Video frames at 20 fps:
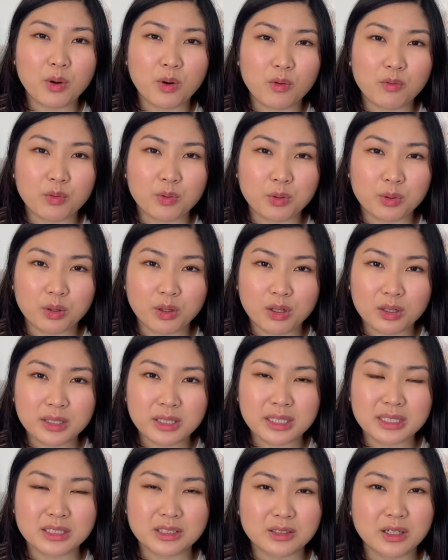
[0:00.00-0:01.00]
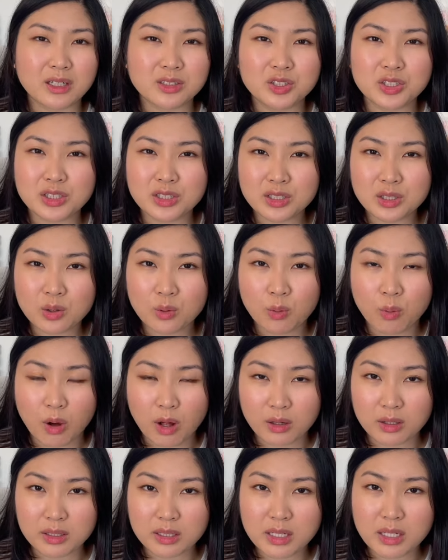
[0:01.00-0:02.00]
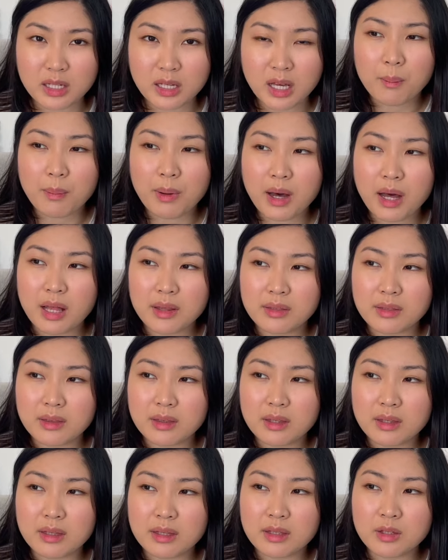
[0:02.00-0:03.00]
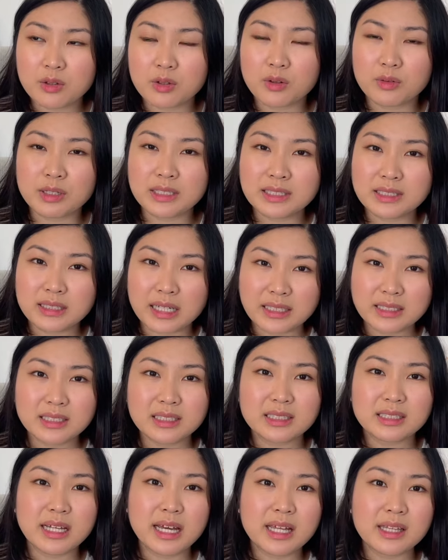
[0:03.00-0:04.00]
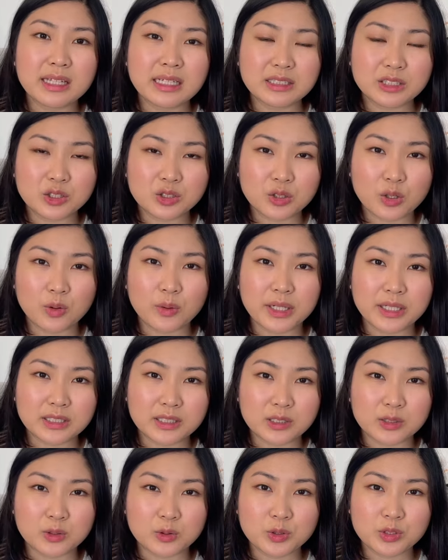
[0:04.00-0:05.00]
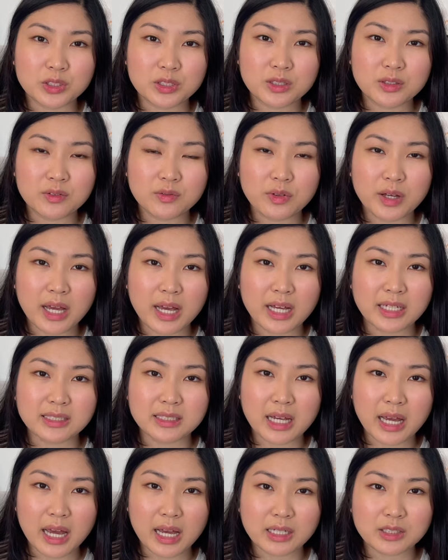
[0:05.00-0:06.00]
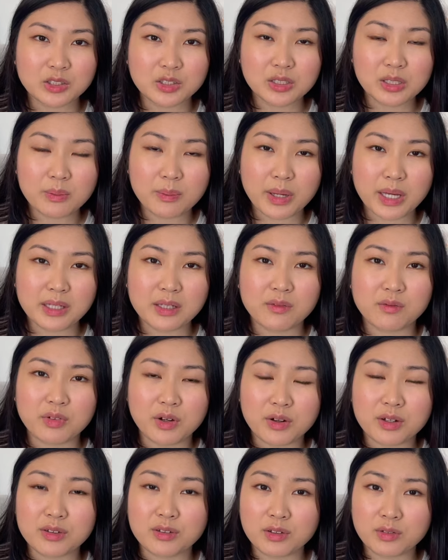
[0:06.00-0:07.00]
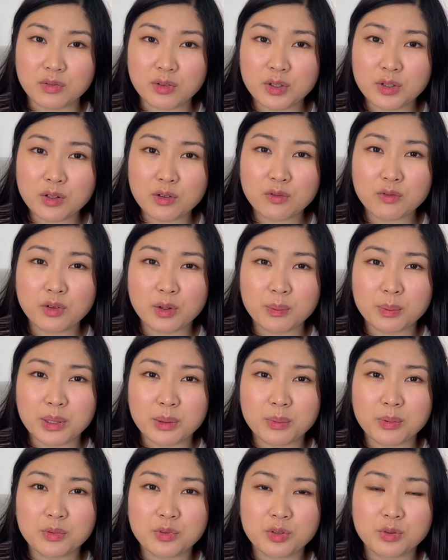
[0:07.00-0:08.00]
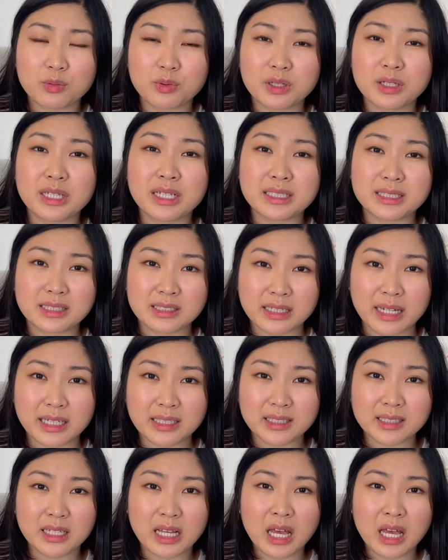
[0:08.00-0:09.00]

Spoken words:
overlook is not just the quality, but you know, the sense that it's so exclusive has actually made it very difficult for people to really assess